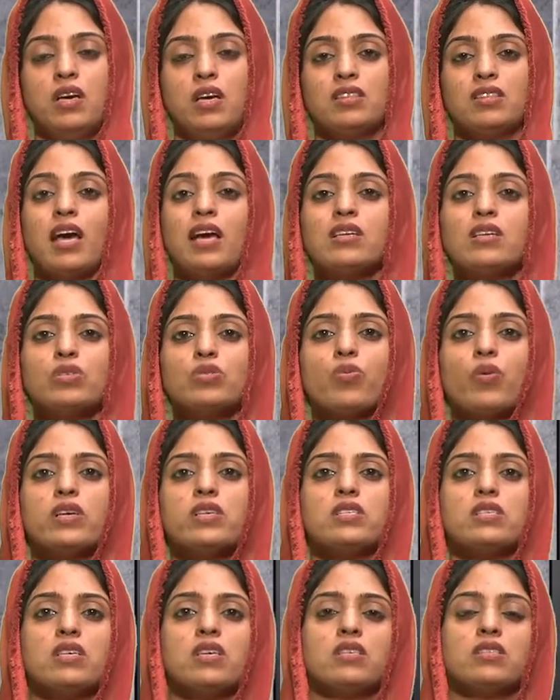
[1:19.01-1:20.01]
That is why
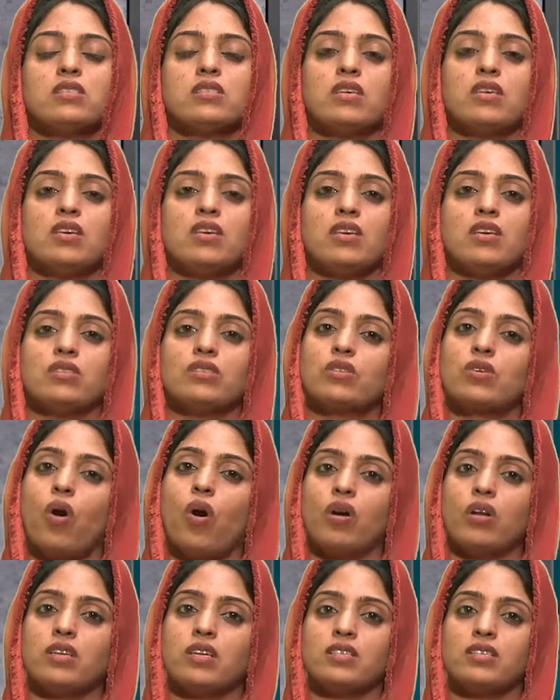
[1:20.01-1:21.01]
GST is
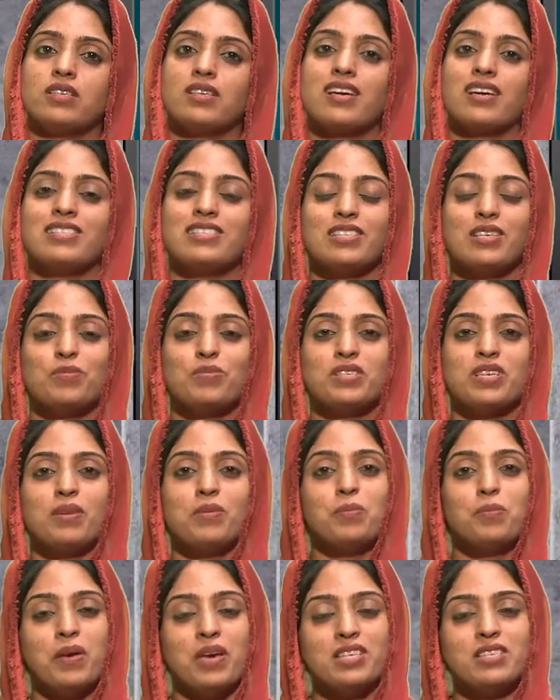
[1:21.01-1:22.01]
called as
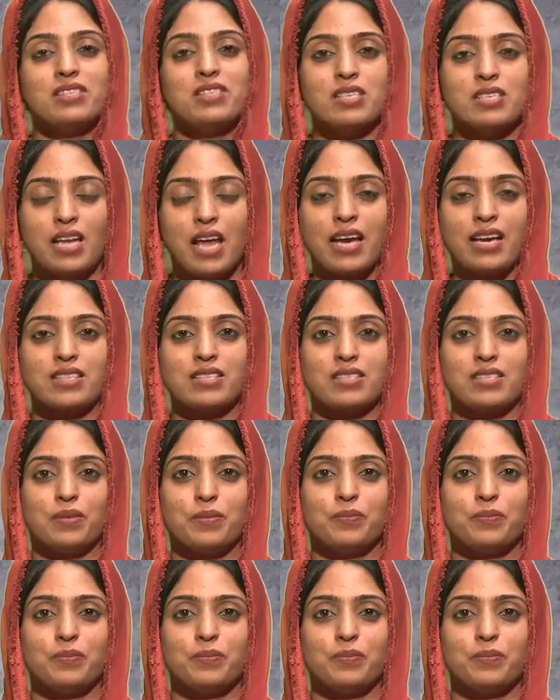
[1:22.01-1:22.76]
consumption based tax.